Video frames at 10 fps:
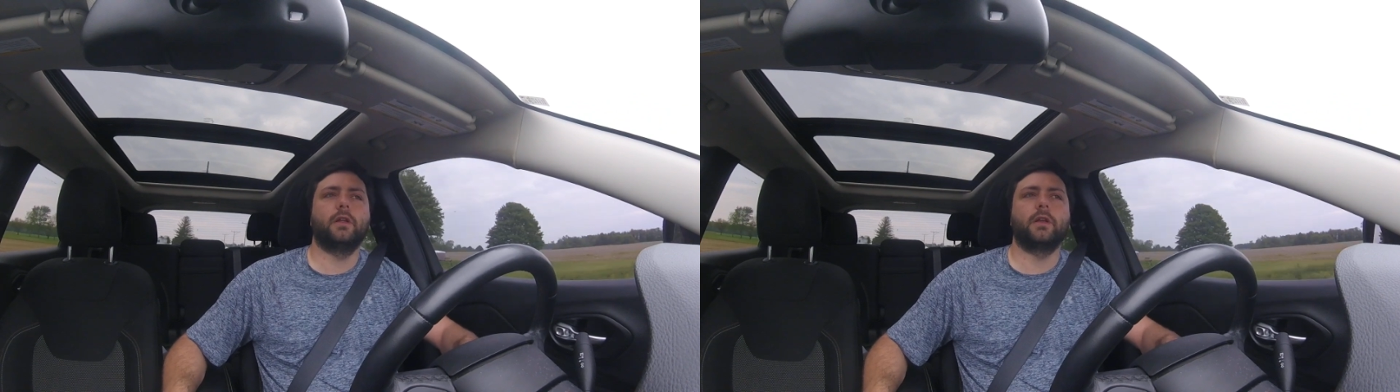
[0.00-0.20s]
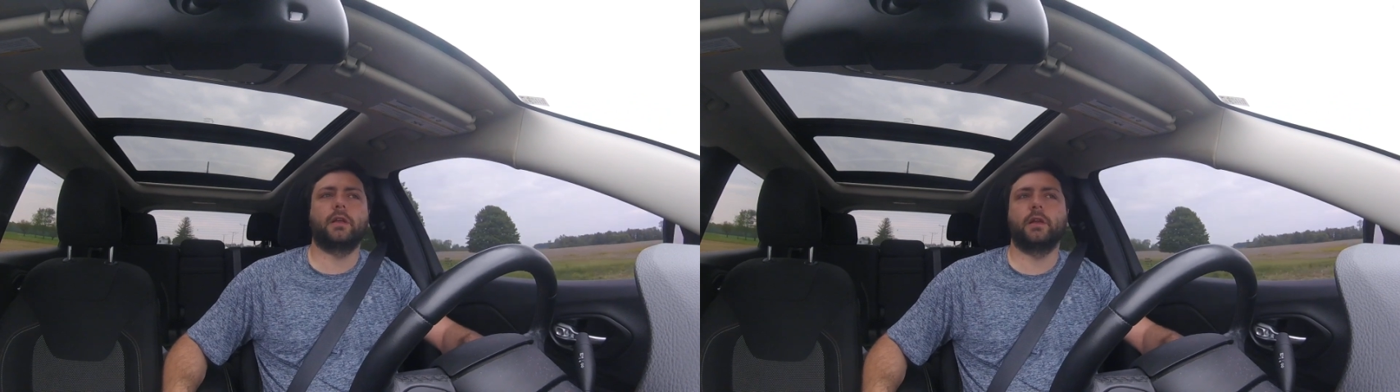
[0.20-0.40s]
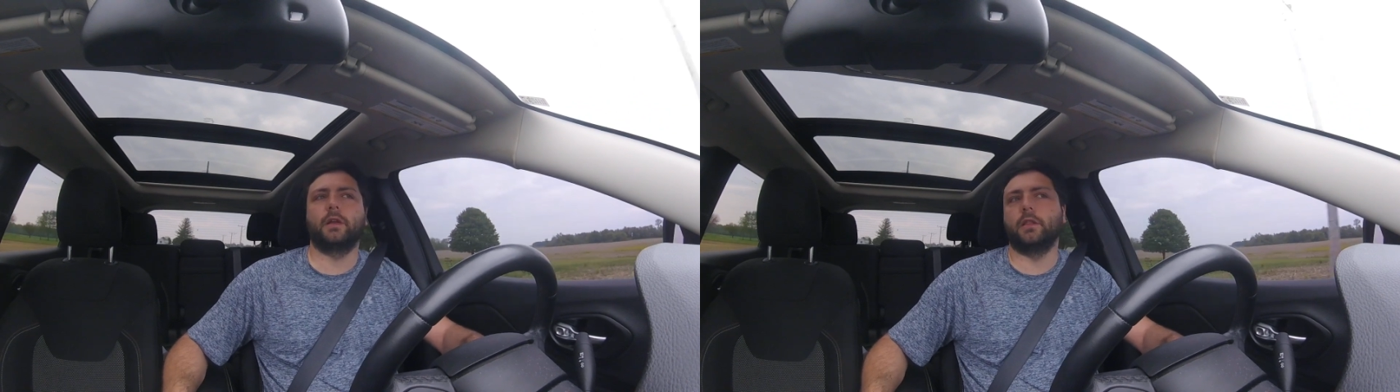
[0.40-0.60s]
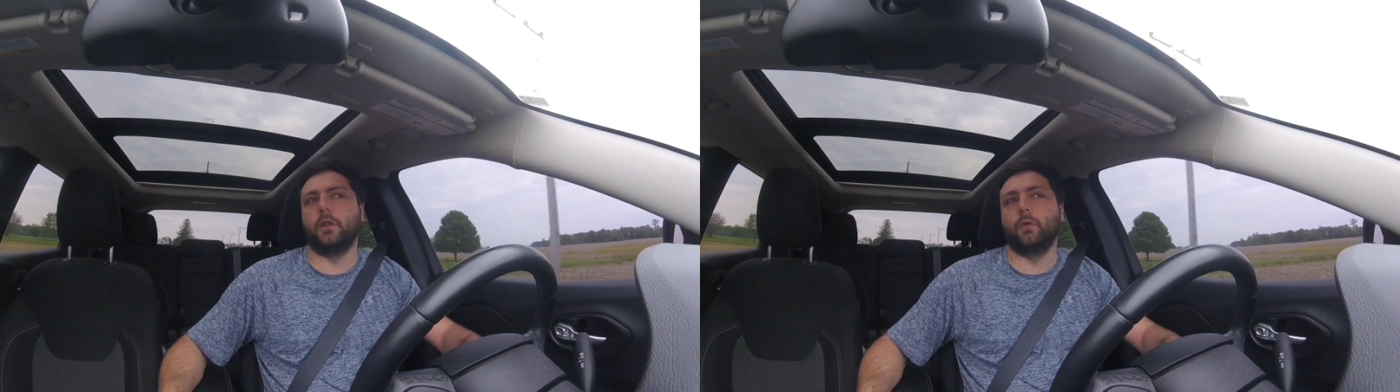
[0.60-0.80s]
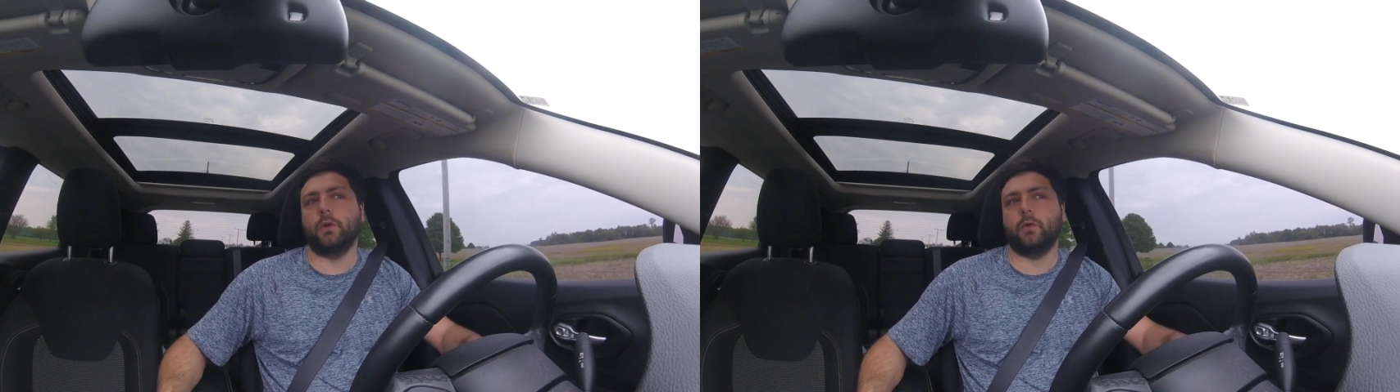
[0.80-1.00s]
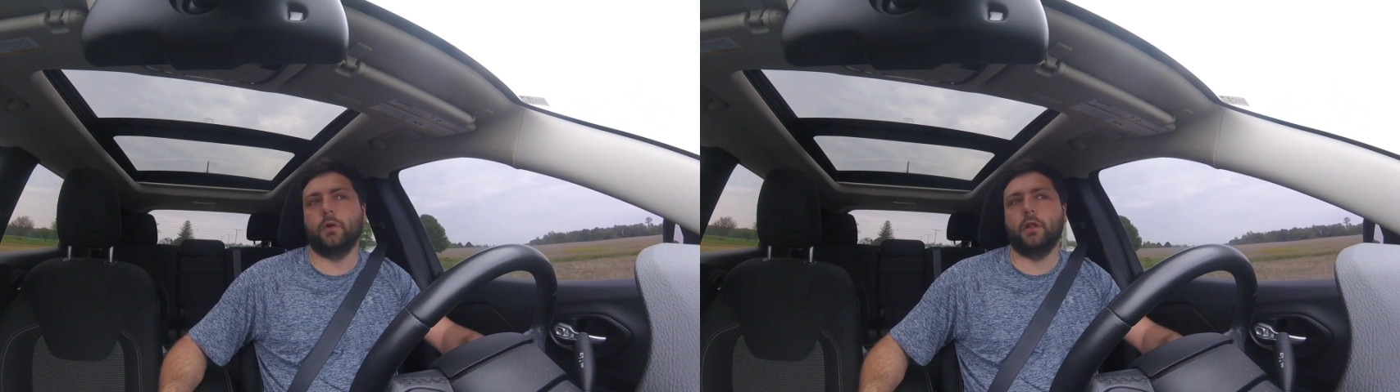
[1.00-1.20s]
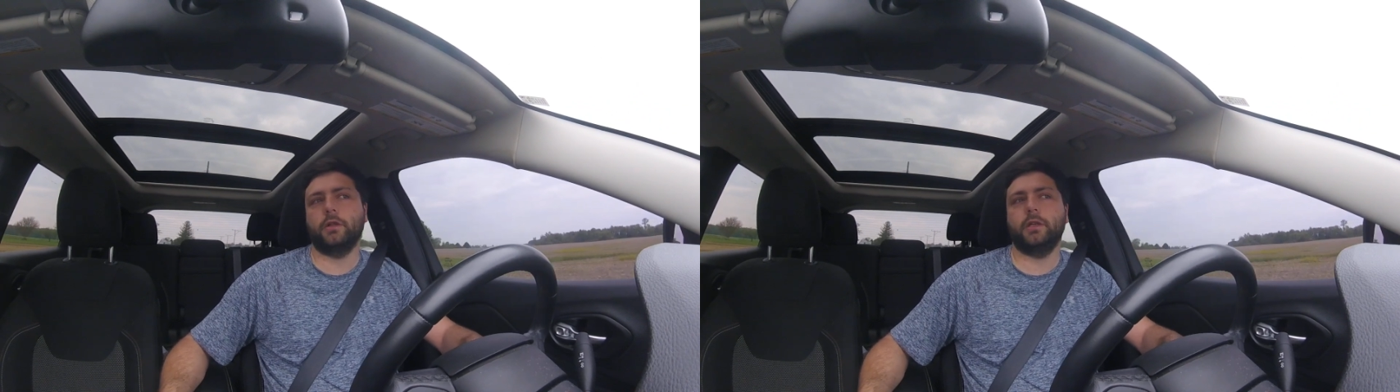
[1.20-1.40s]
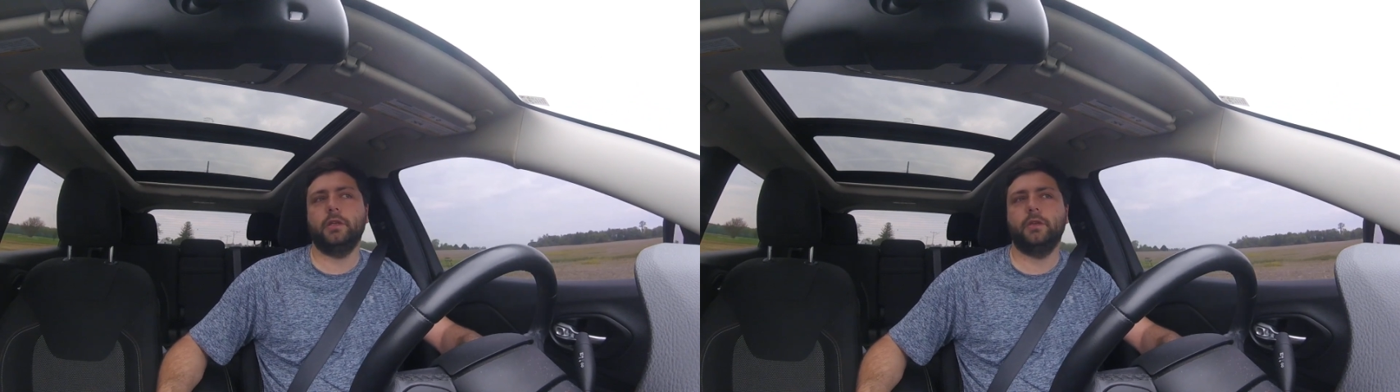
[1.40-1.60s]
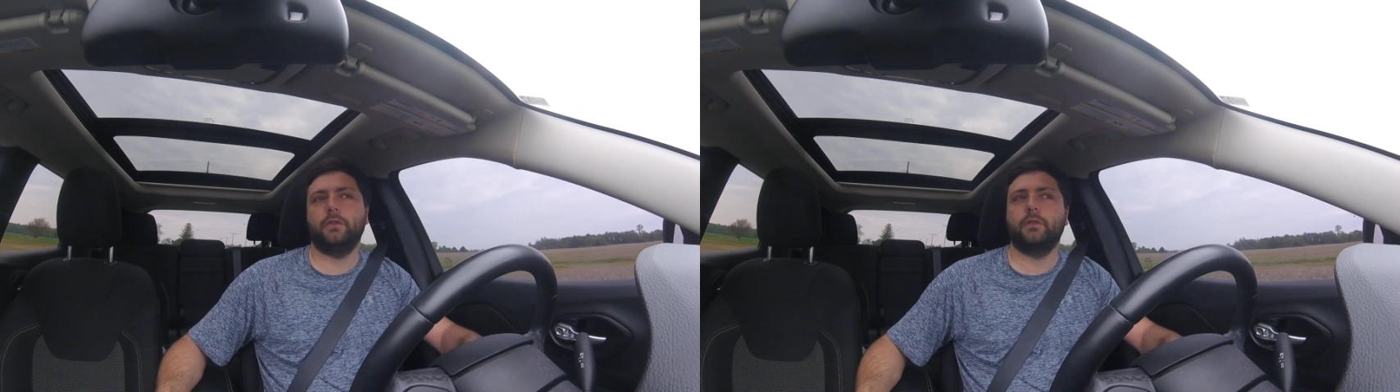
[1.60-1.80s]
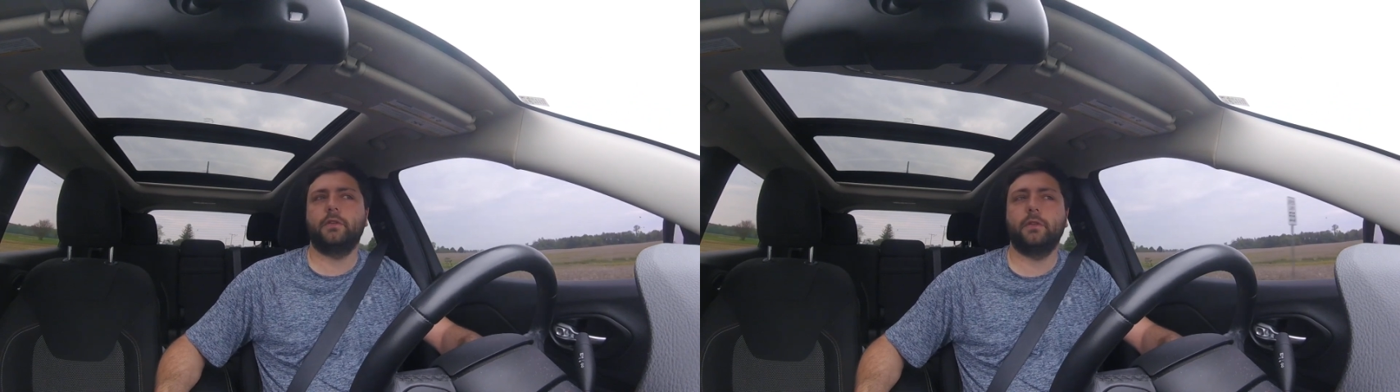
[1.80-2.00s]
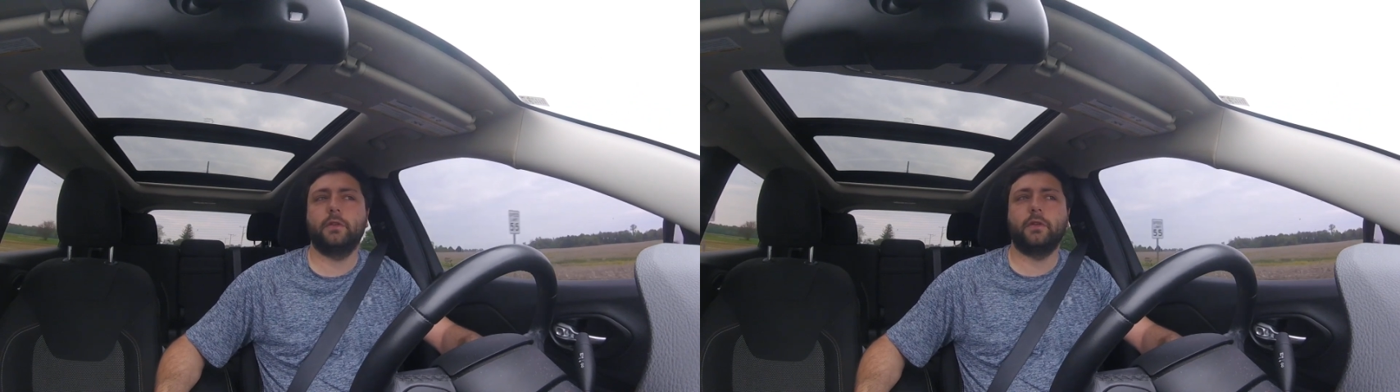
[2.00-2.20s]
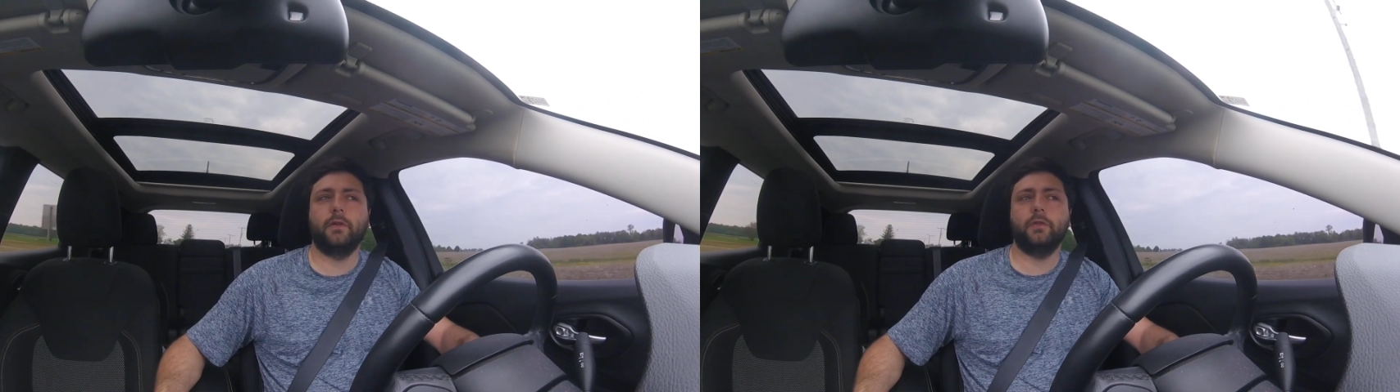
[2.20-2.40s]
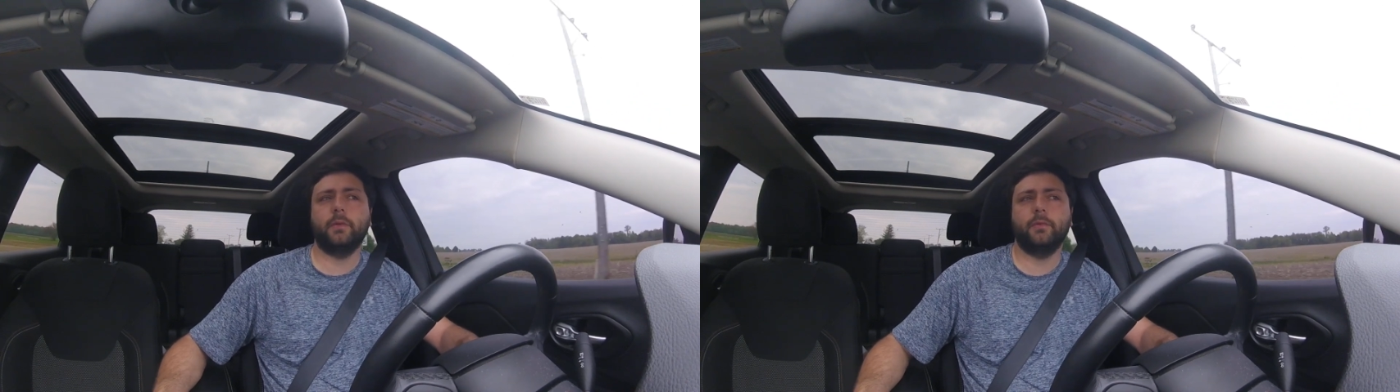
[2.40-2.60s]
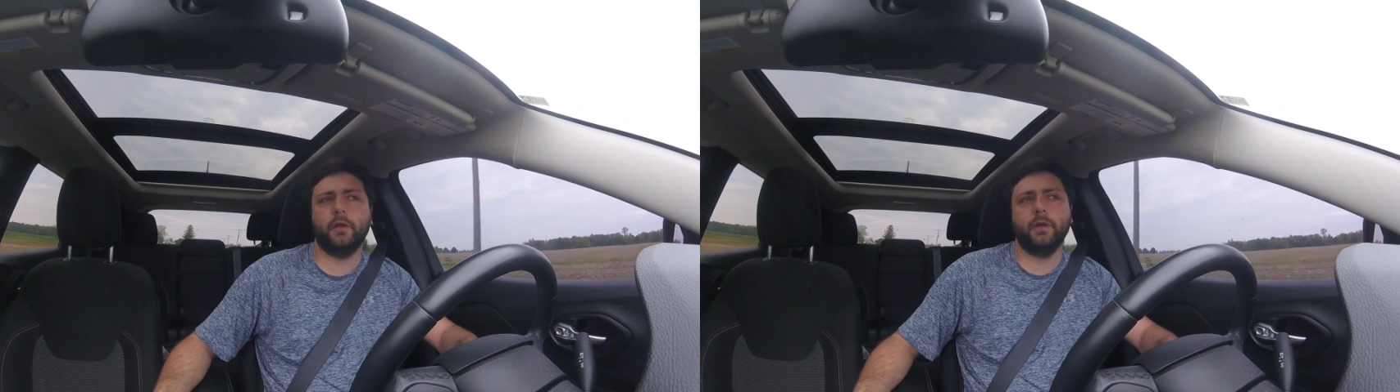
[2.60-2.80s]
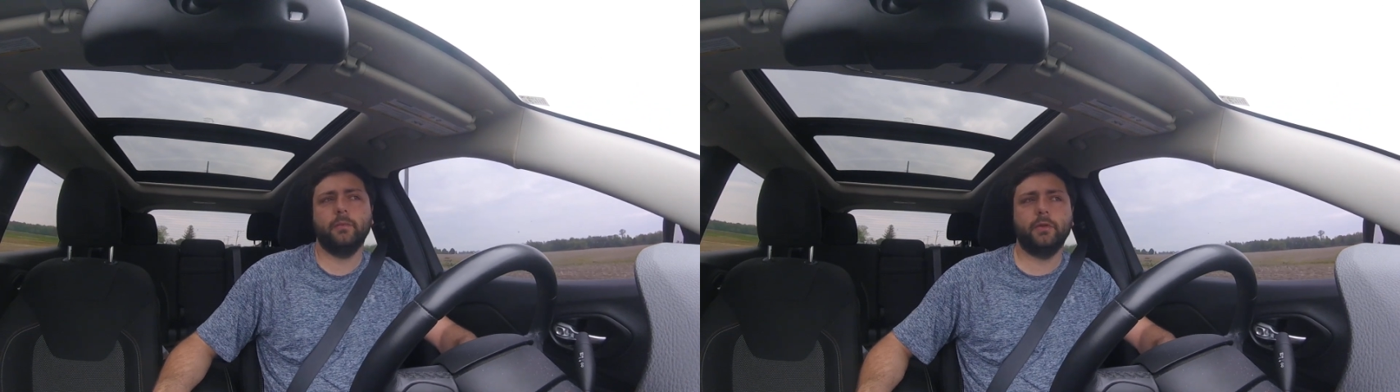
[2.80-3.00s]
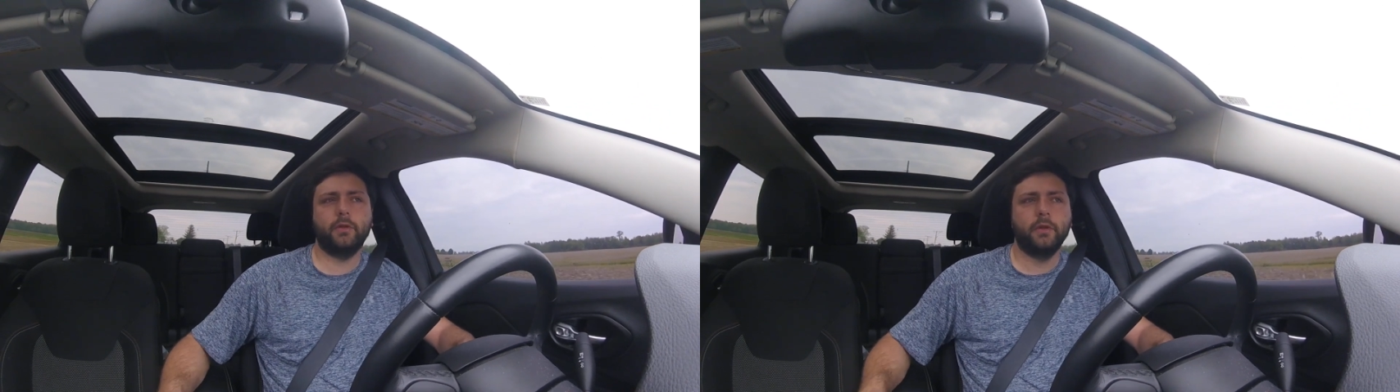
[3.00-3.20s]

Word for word: like kind of lower quality stuff sometimes.